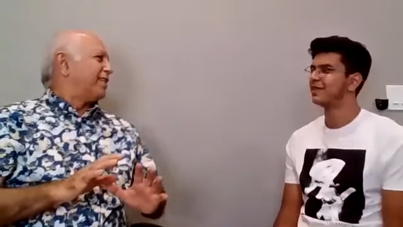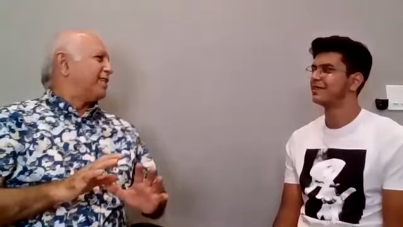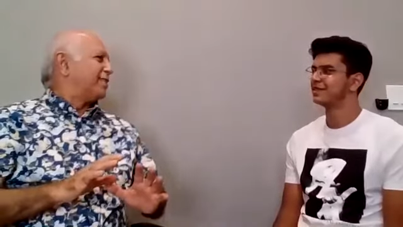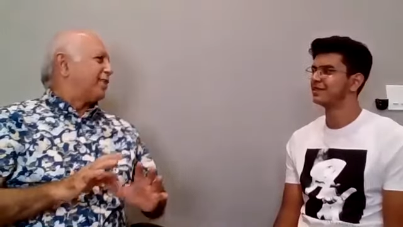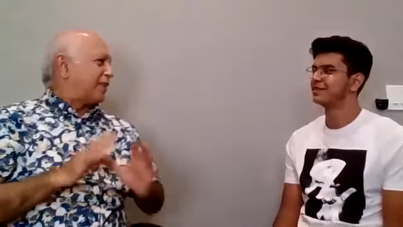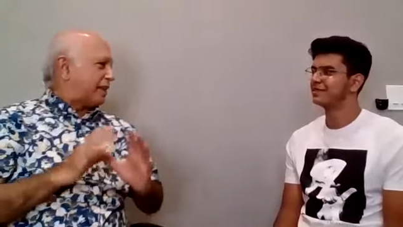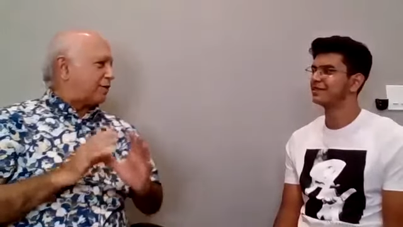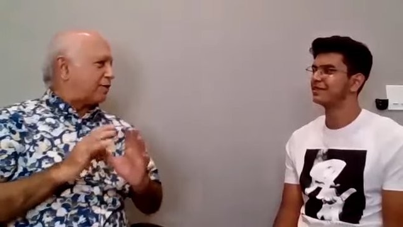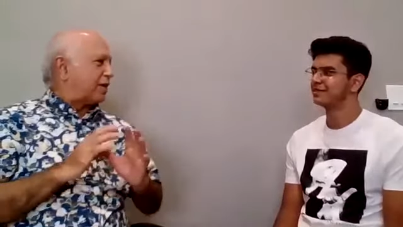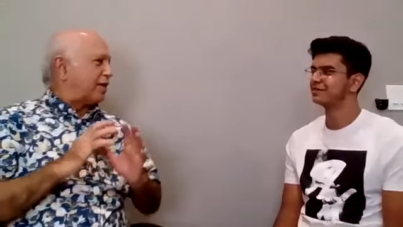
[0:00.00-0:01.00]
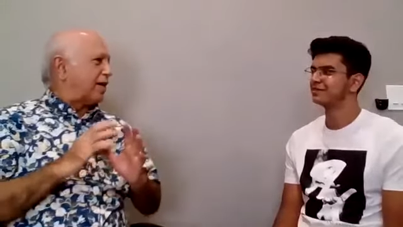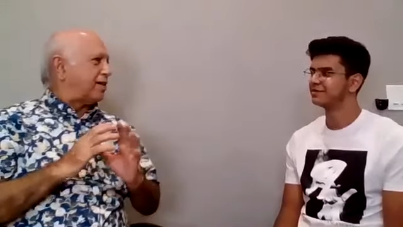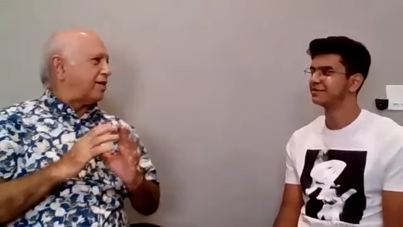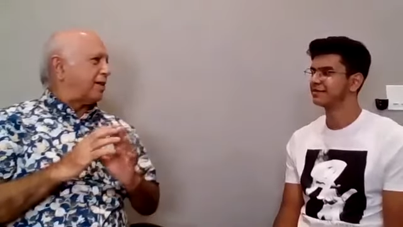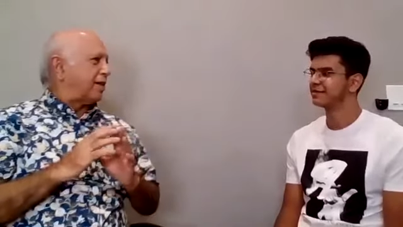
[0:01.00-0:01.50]
Speaker 1: Yeah. So that's what
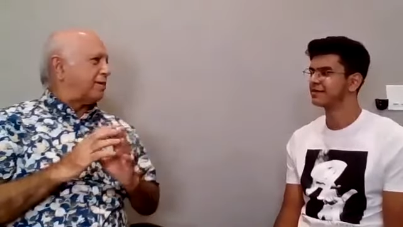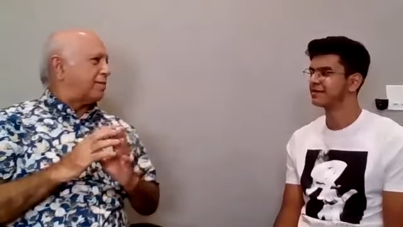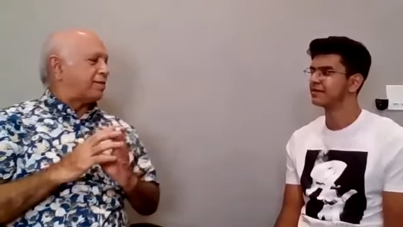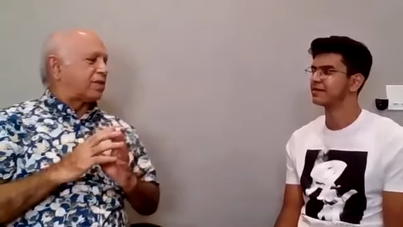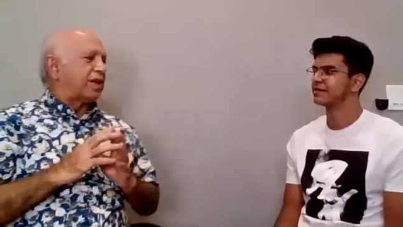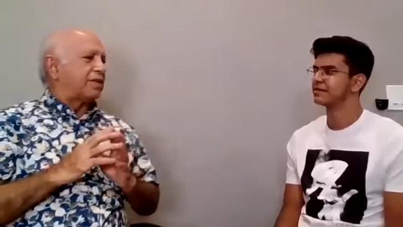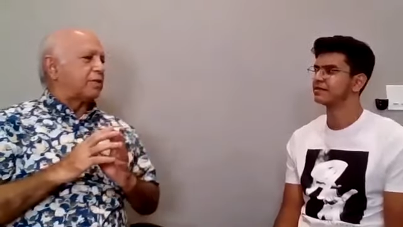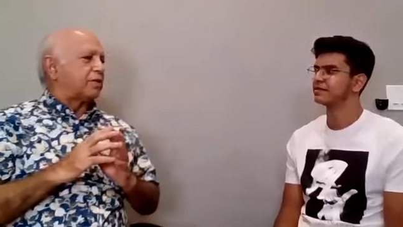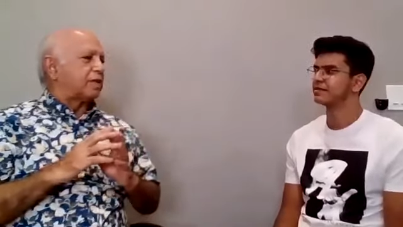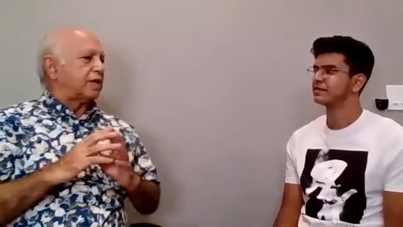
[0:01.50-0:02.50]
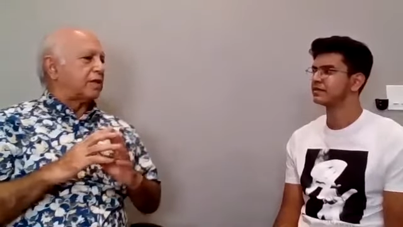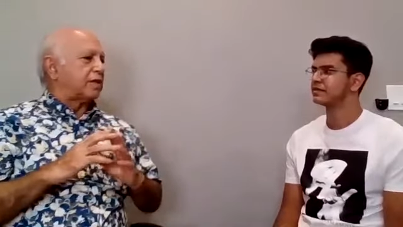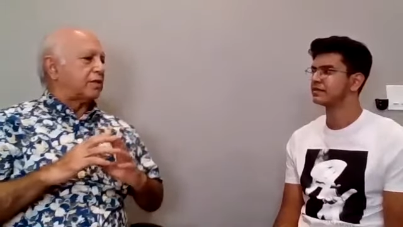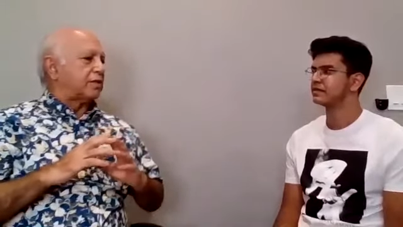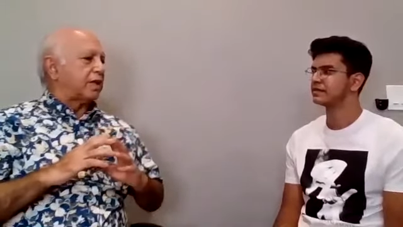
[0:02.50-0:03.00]
I, I'm trying to say,
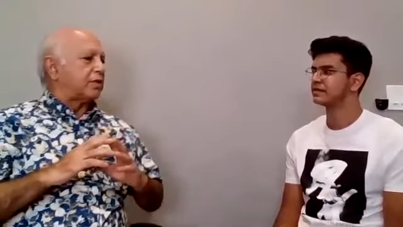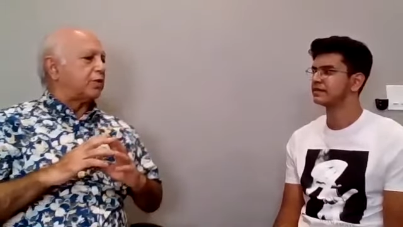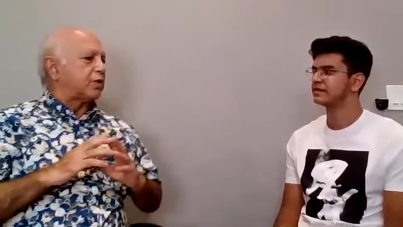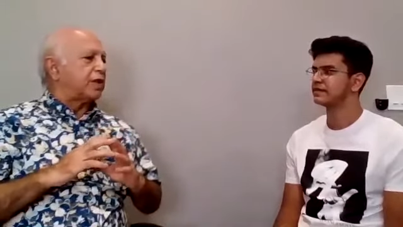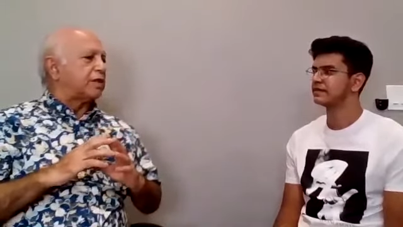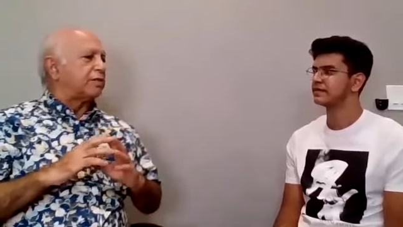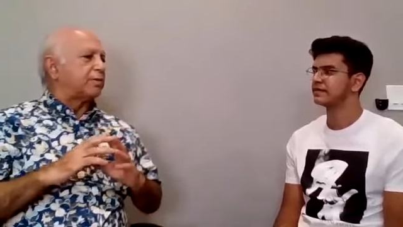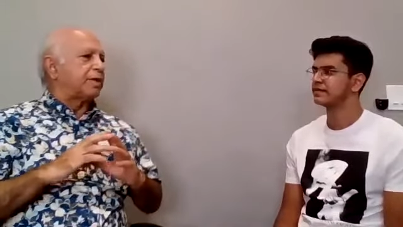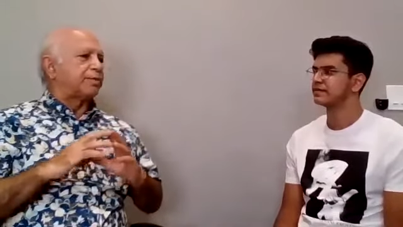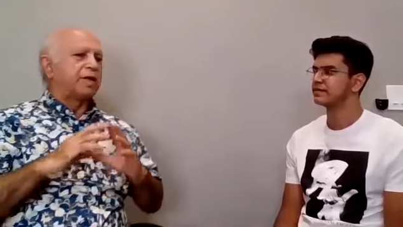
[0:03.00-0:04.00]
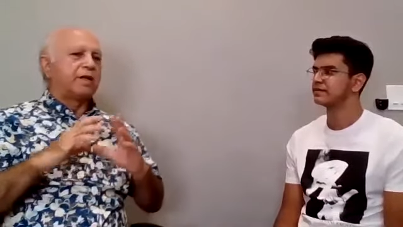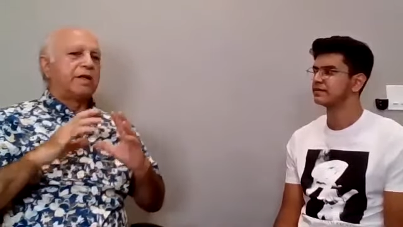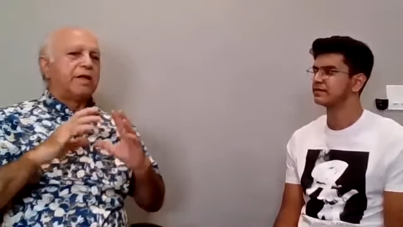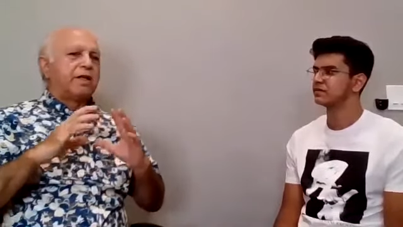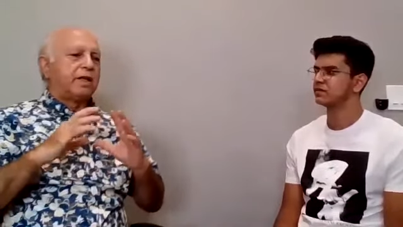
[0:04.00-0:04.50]
that educated people,
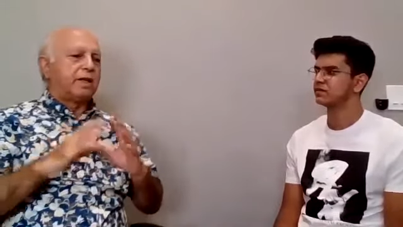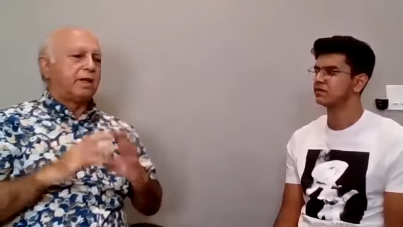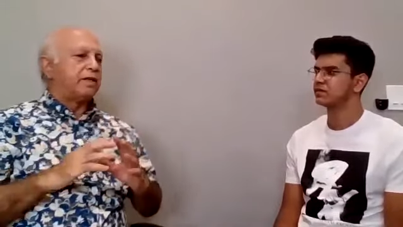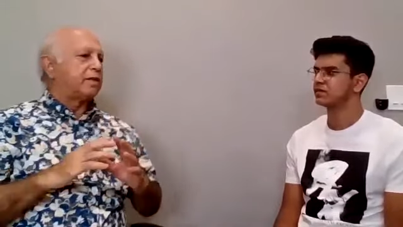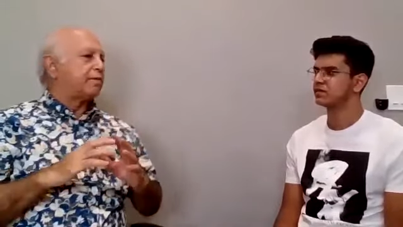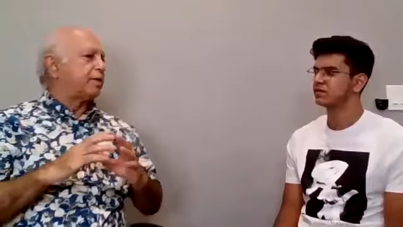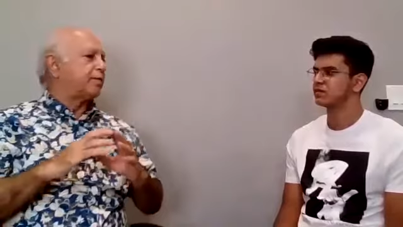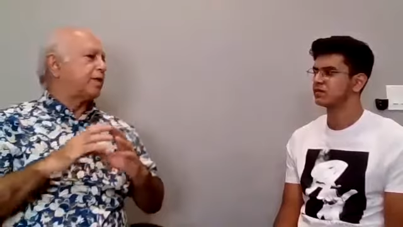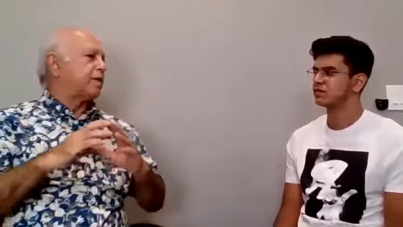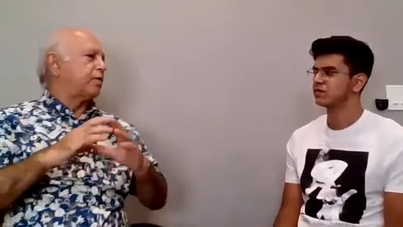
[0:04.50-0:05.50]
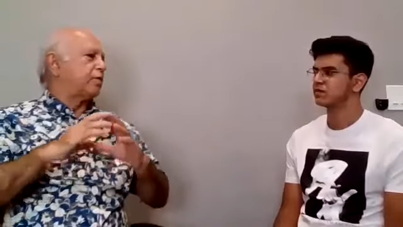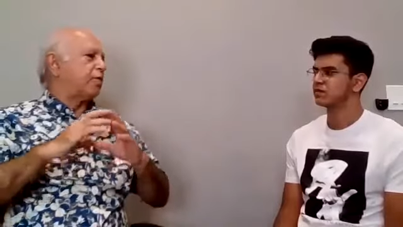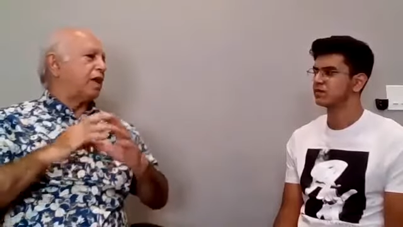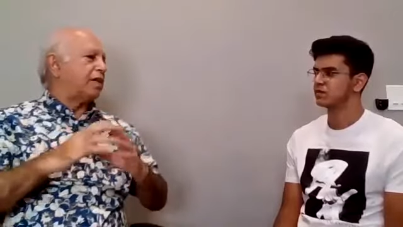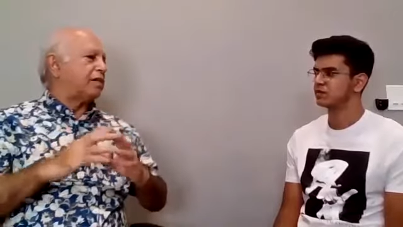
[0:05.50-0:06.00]
learned people,
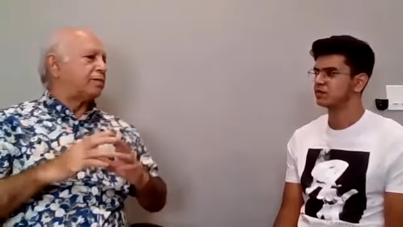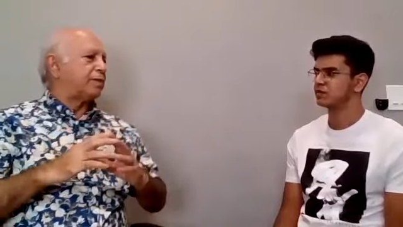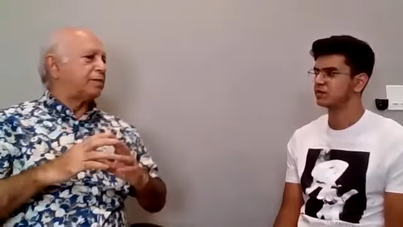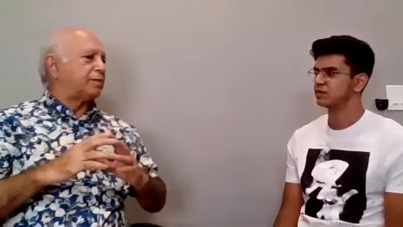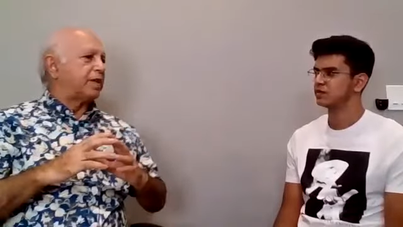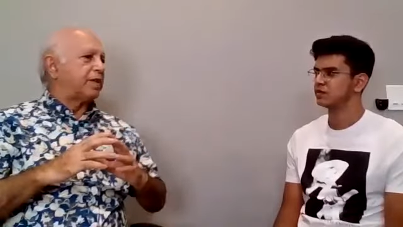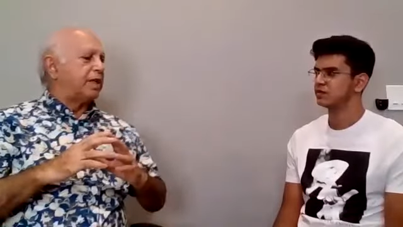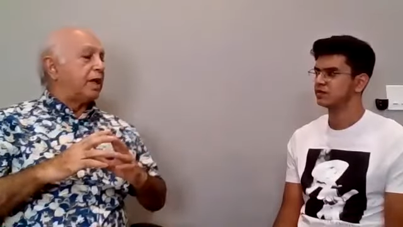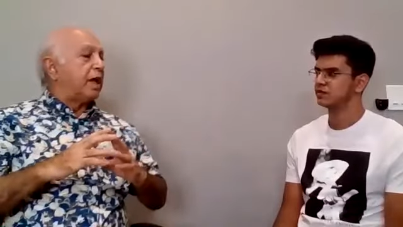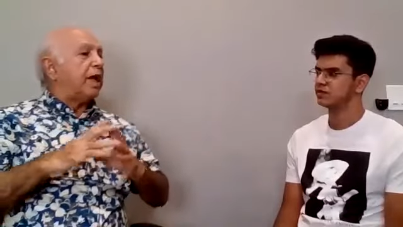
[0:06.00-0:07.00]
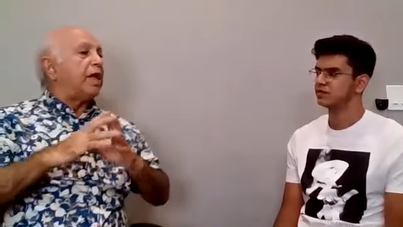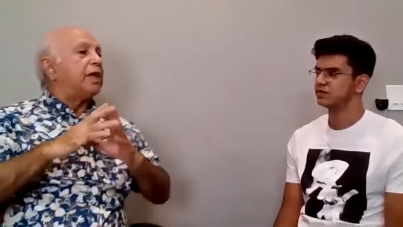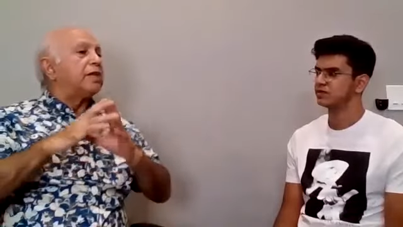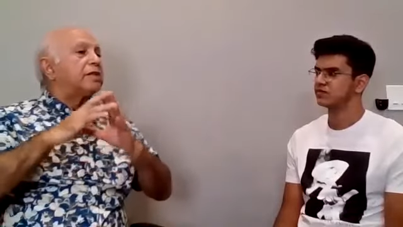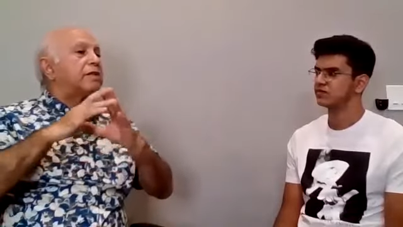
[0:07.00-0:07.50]
wise people,
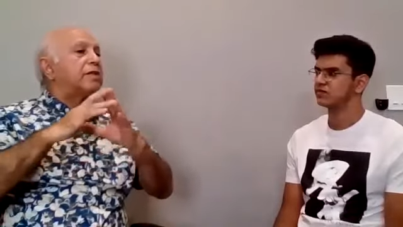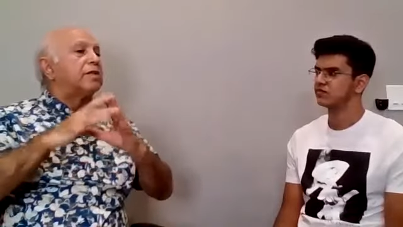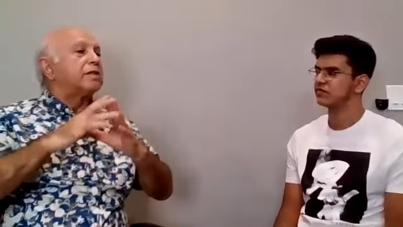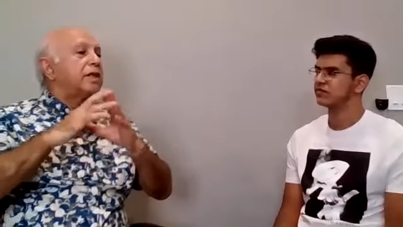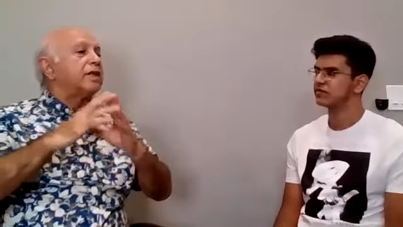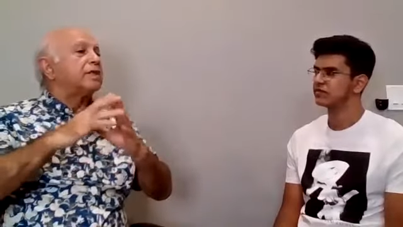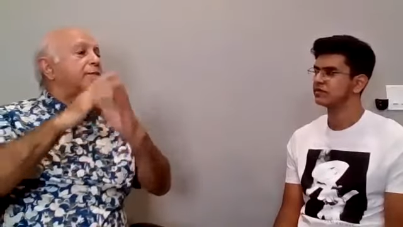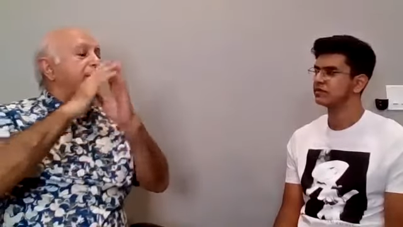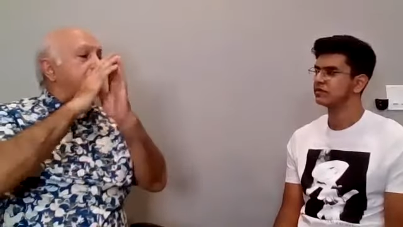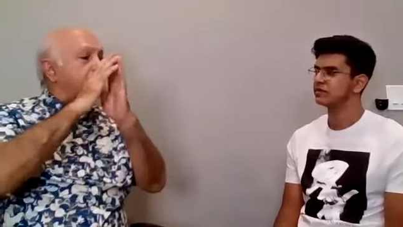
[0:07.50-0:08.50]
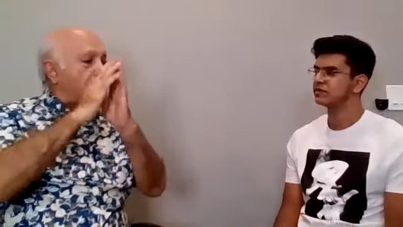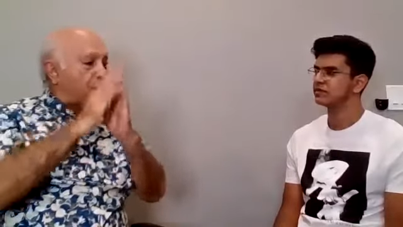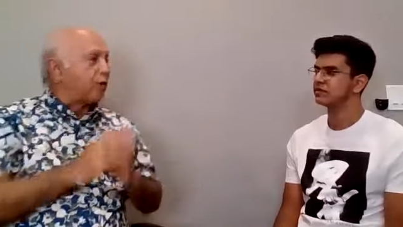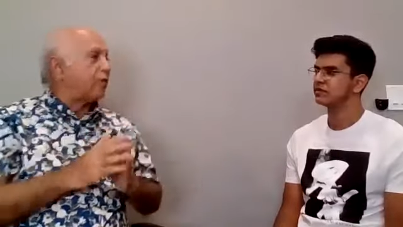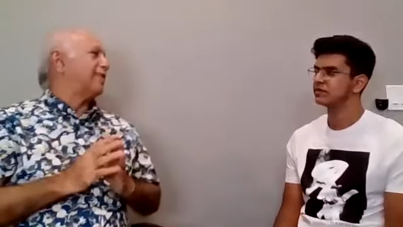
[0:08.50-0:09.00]
as this has been
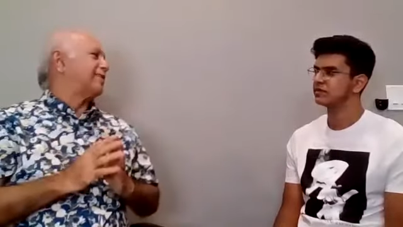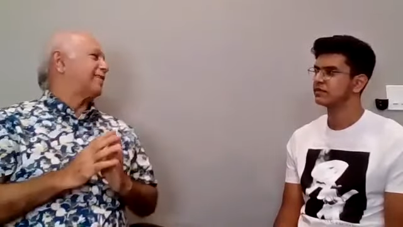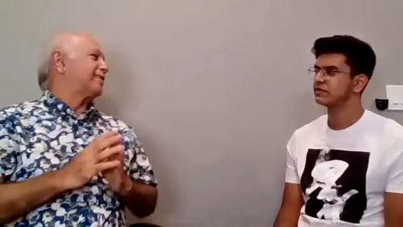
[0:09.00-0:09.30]
always